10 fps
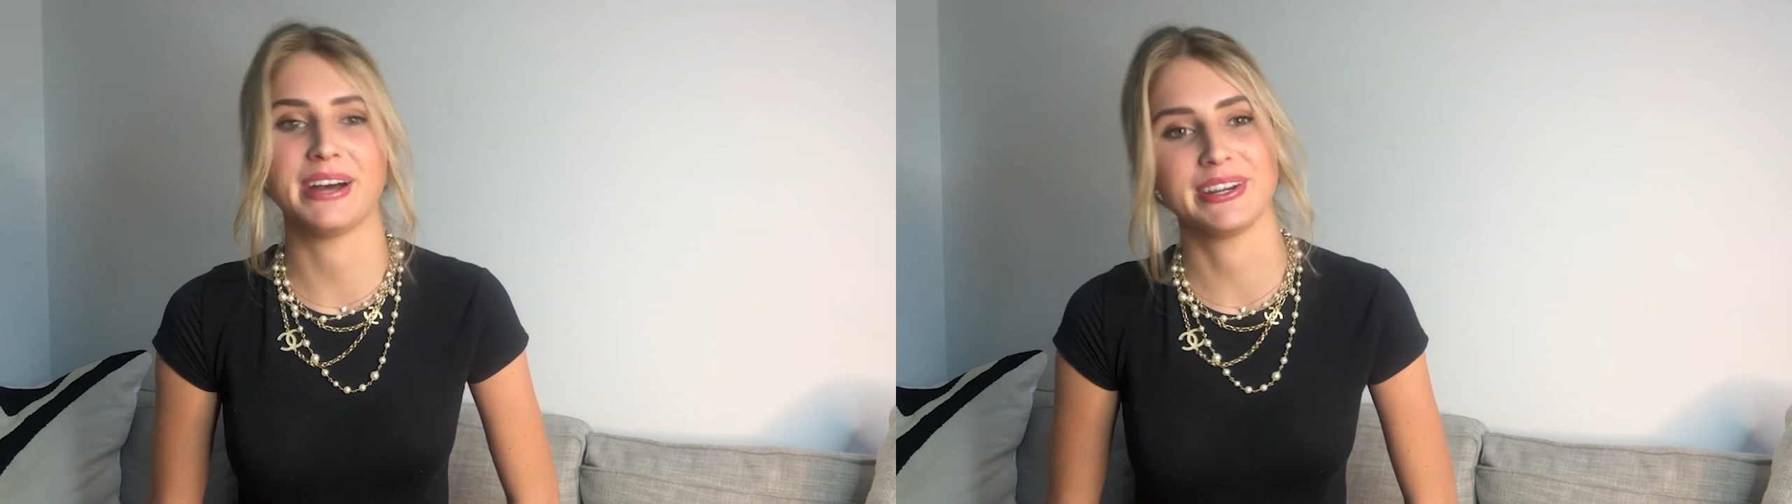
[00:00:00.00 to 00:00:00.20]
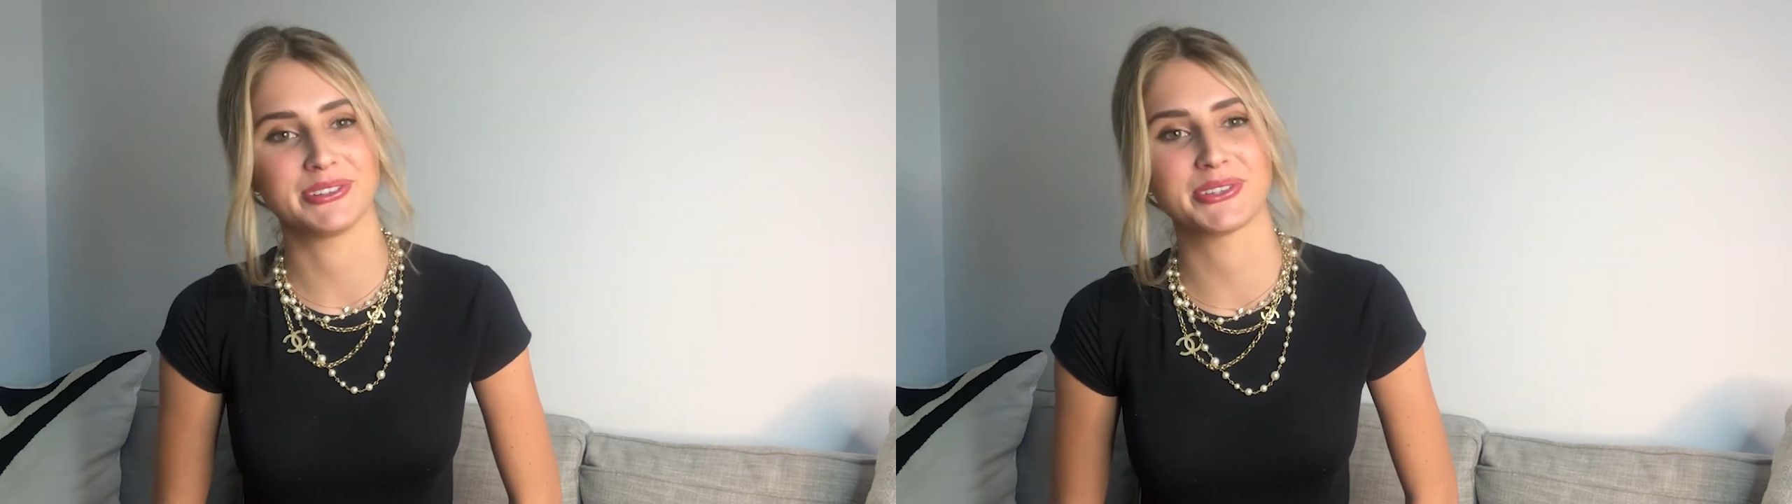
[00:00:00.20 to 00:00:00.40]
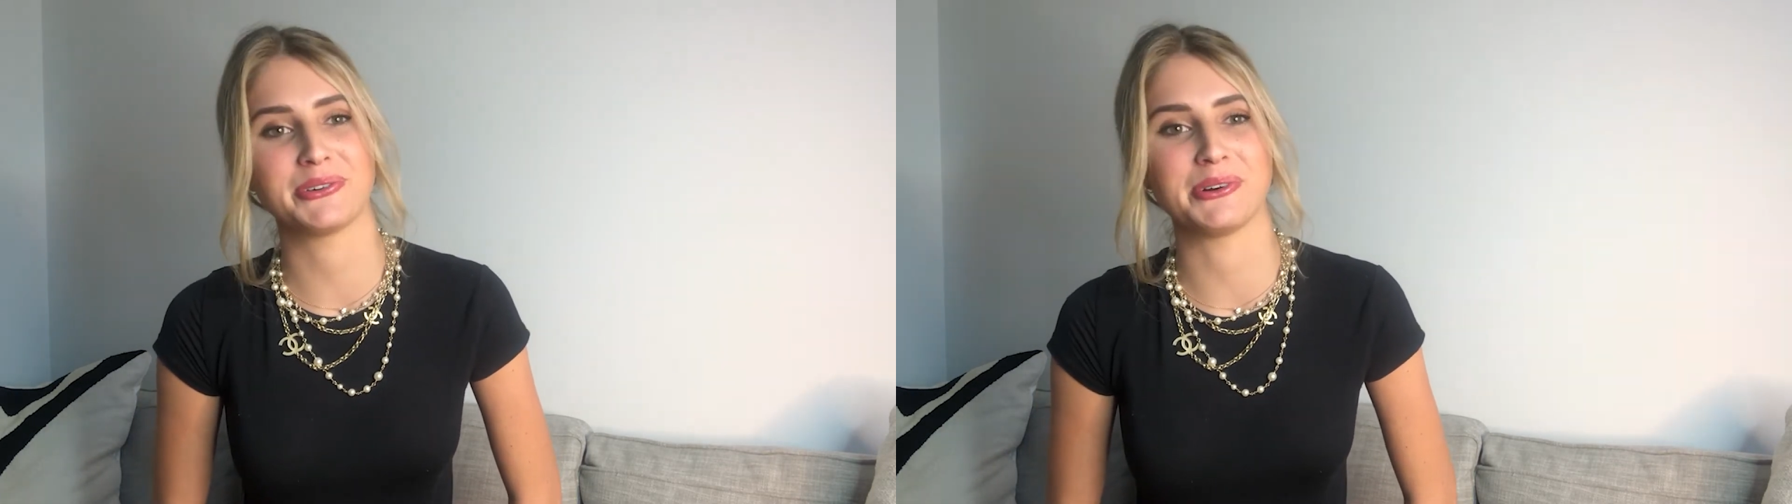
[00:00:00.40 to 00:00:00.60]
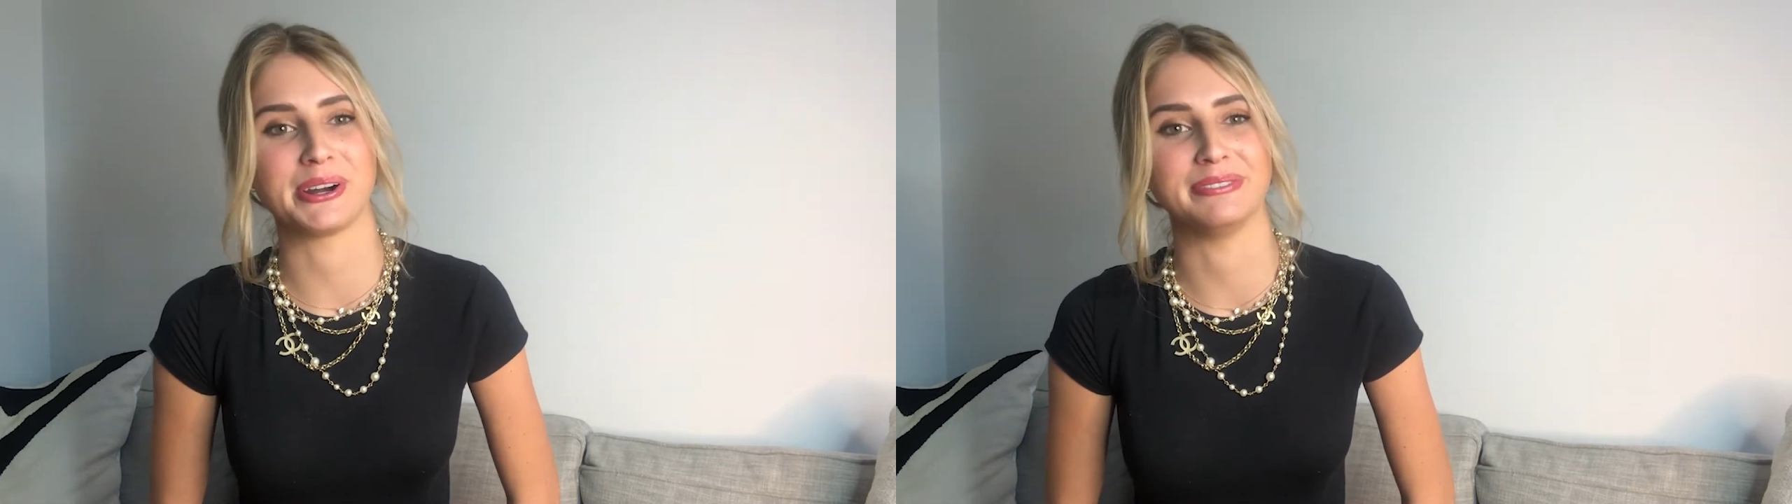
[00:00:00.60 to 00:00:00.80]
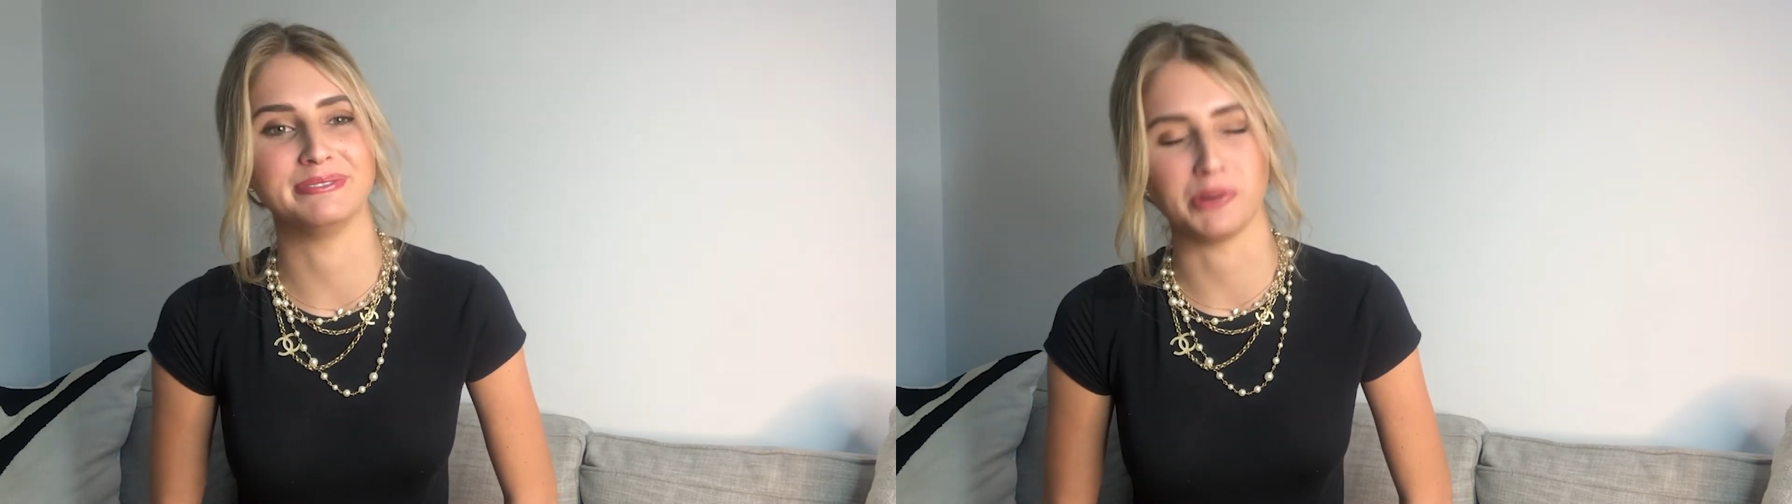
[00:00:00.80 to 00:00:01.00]
Final
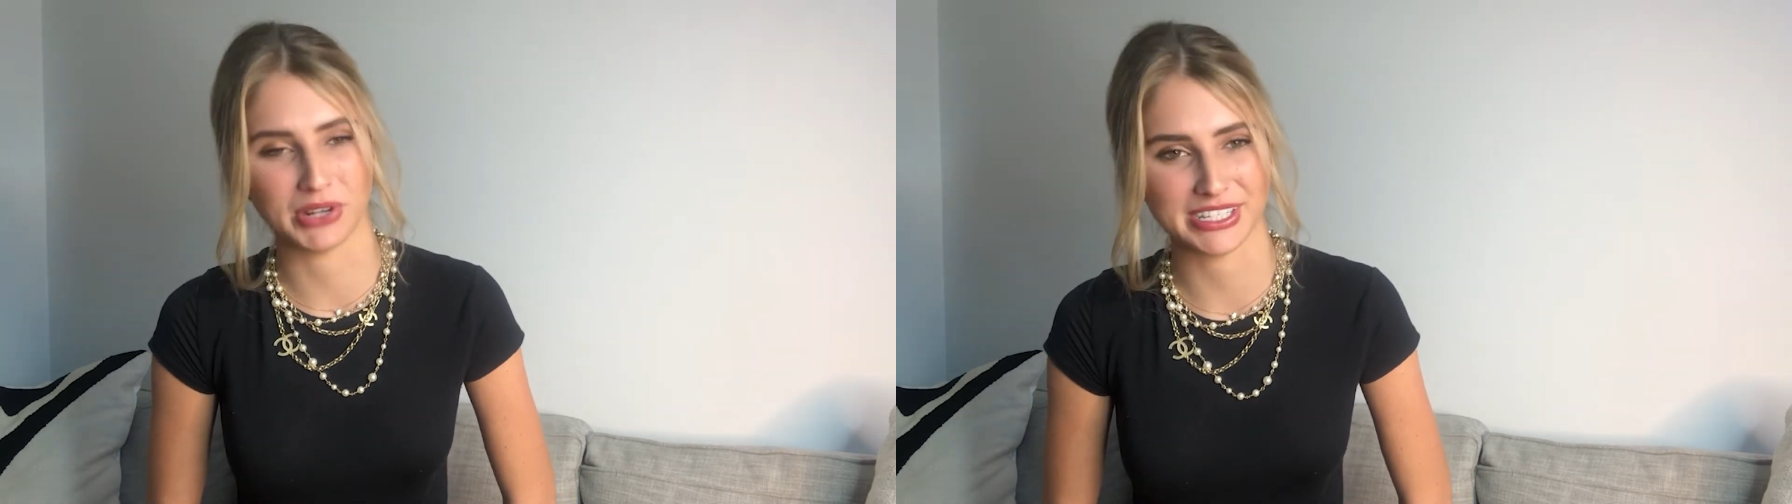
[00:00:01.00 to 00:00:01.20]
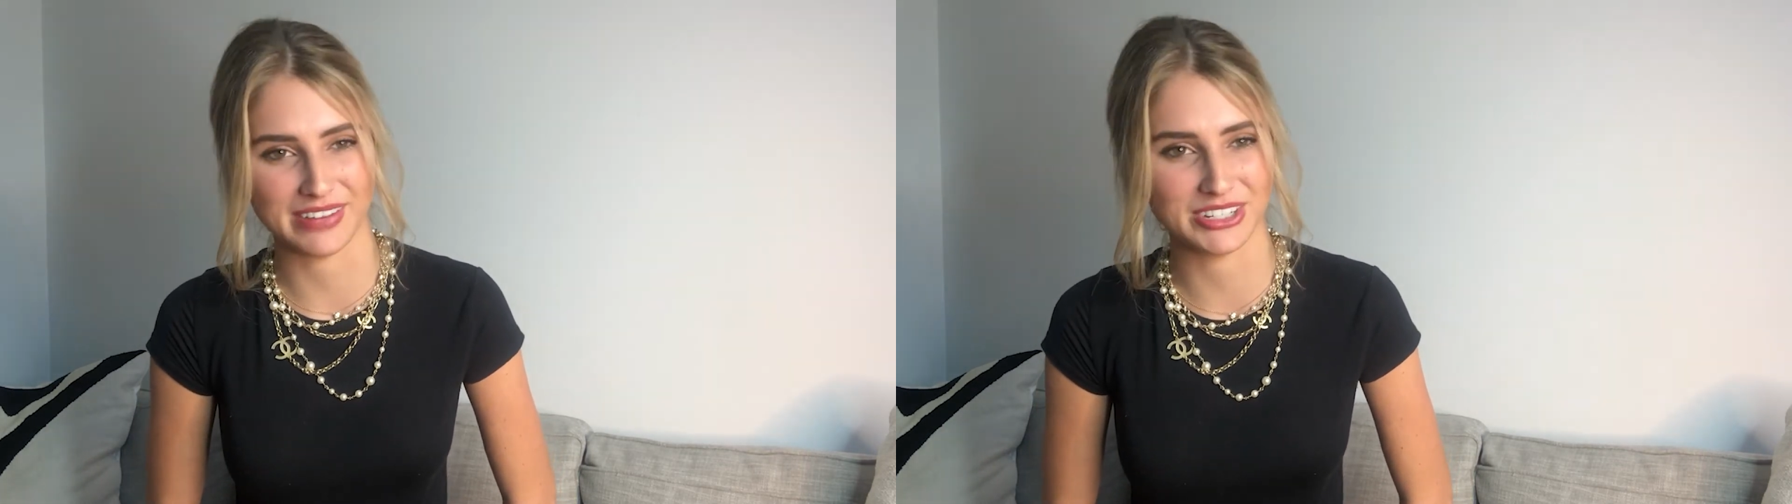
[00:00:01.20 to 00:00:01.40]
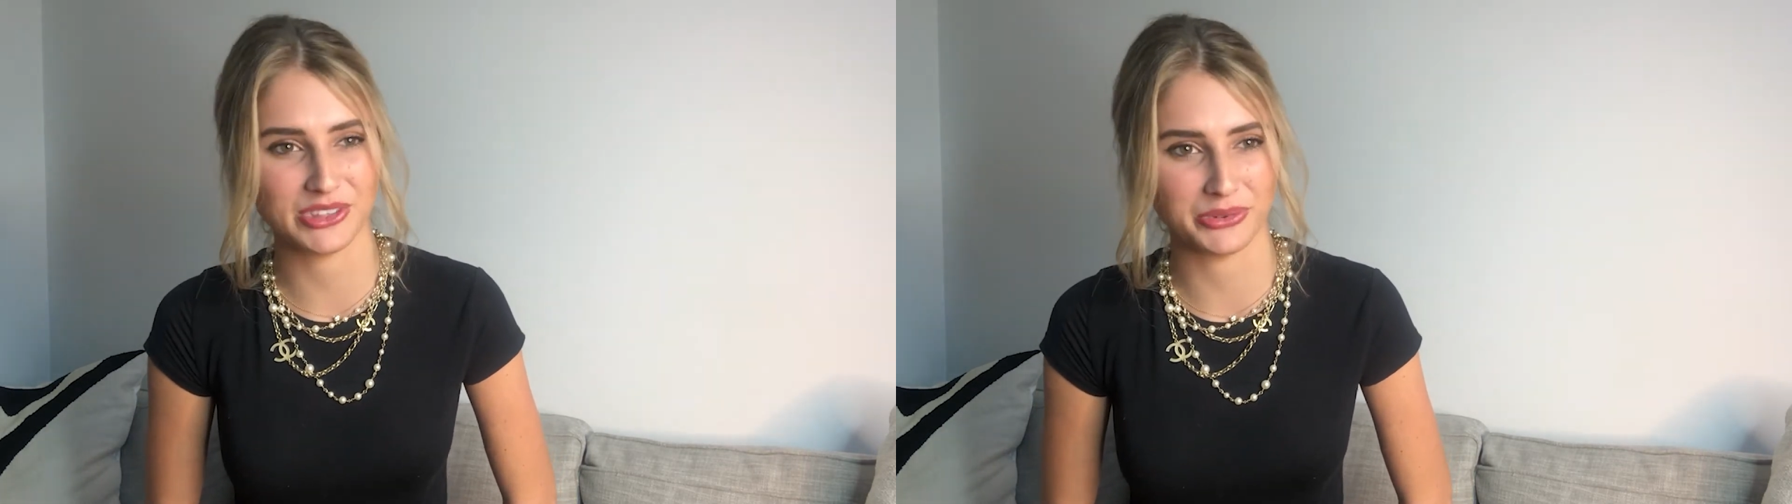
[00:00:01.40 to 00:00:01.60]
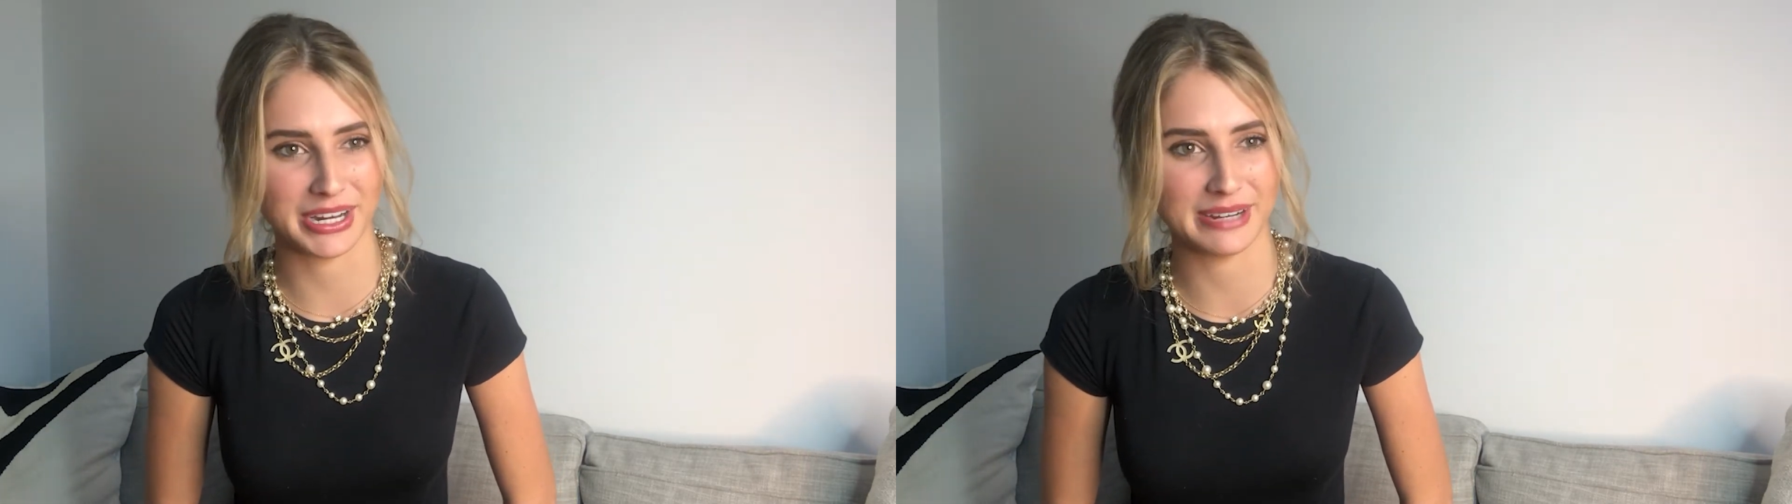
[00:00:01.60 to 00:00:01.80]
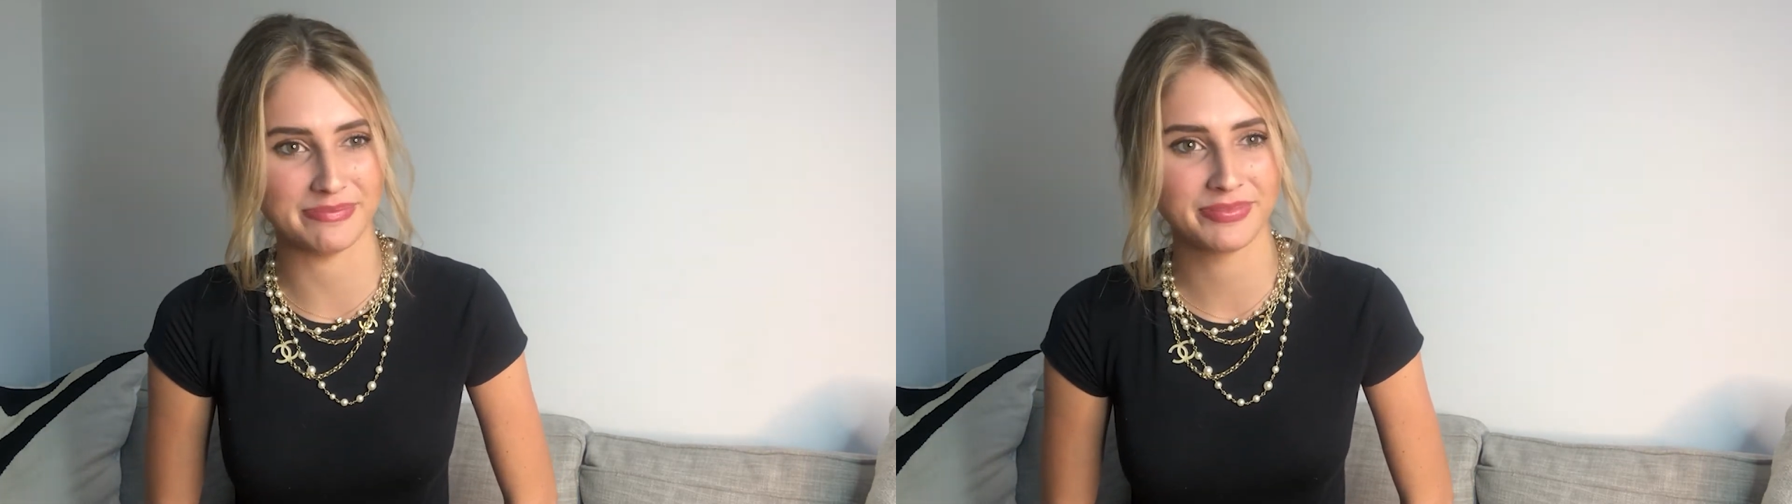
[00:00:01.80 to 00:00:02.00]
score,
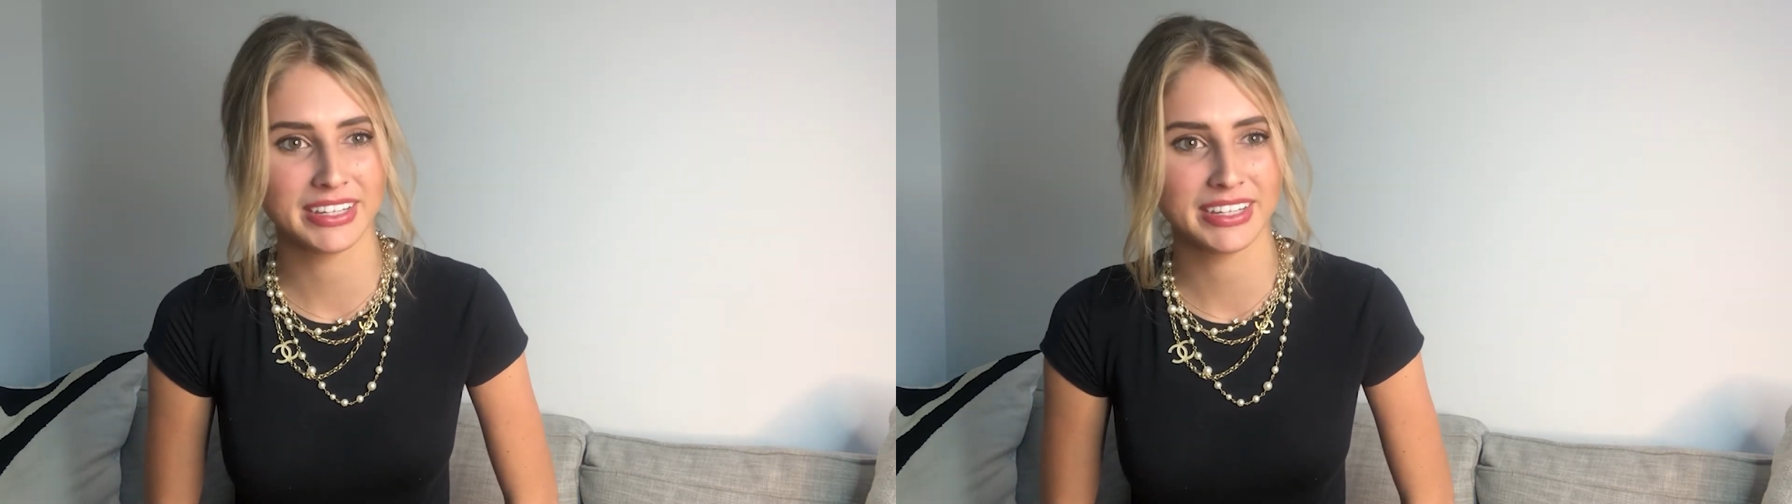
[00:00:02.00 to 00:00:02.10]
47-3.